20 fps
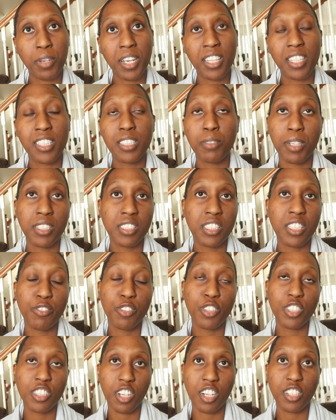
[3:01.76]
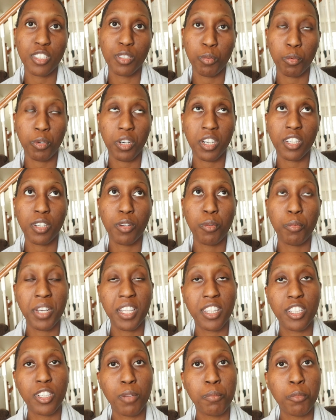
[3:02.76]
with, especially if you start to work
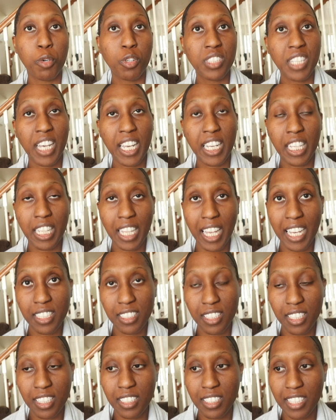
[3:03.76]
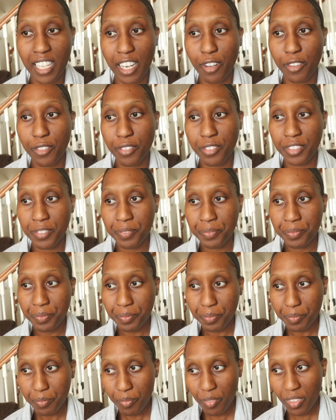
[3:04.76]
with your multi-galactic self.
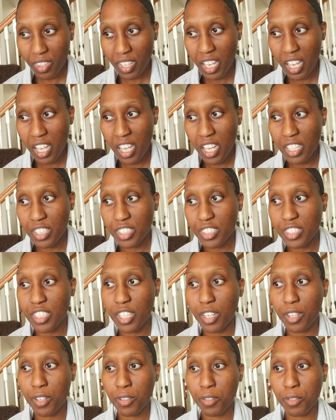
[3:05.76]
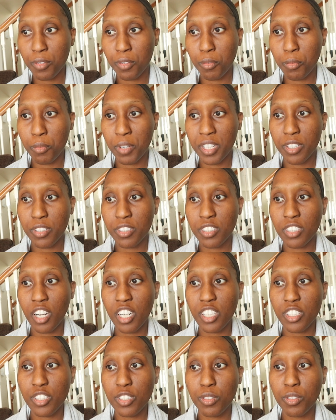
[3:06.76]
So when you
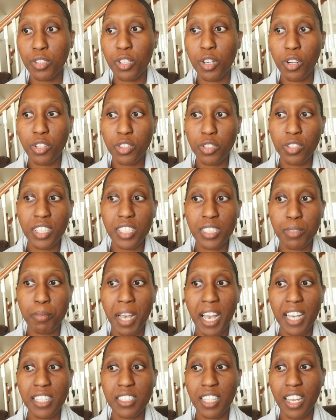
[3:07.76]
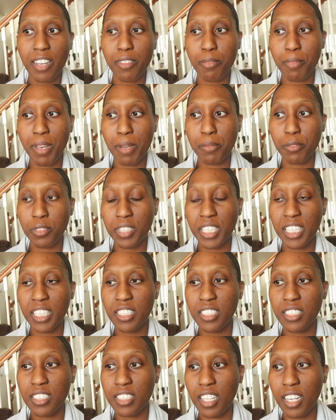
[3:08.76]
start to go through these past life
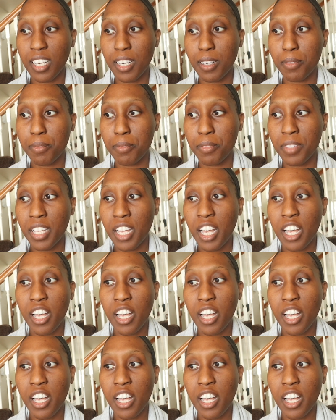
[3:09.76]
memories, um,